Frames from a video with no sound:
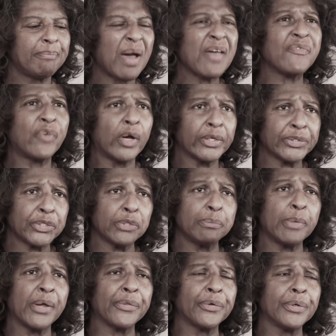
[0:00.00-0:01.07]
My foster
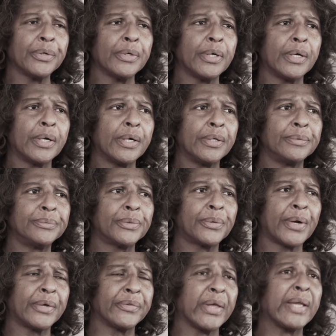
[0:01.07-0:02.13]
mother,
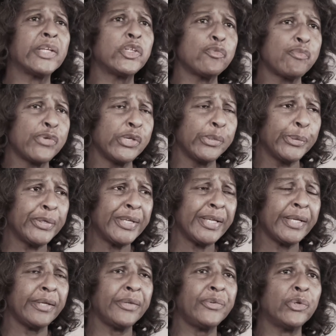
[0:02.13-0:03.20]
around the age of
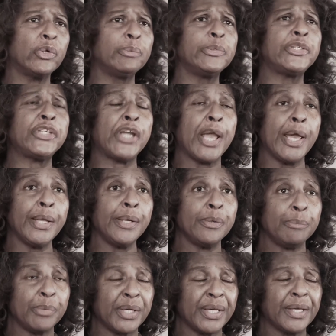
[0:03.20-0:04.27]
puberty, told me she
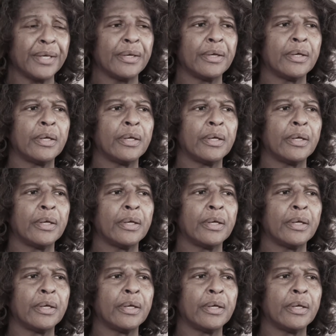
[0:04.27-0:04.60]
hated me.